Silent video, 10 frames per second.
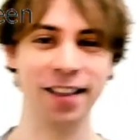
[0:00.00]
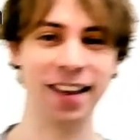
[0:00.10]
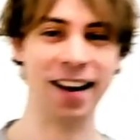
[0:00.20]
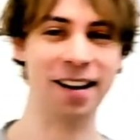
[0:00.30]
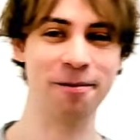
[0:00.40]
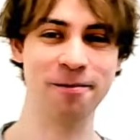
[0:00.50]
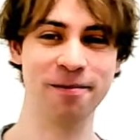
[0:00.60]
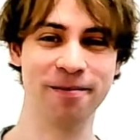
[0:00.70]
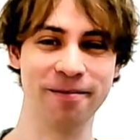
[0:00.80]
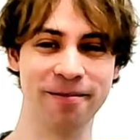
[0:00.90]
there.
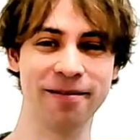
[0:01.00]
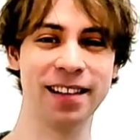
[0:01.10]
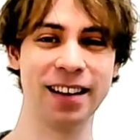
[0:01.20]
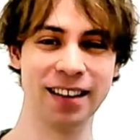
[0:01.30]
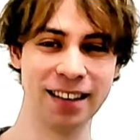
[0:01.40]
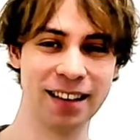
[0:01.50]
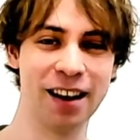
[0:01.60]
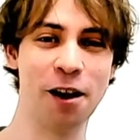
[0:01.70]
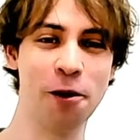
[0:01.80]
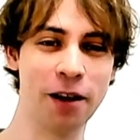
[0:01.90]

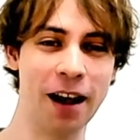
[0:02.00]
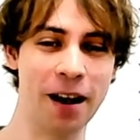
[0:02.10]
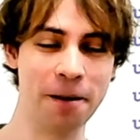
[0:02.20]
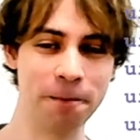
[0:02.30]
Okay,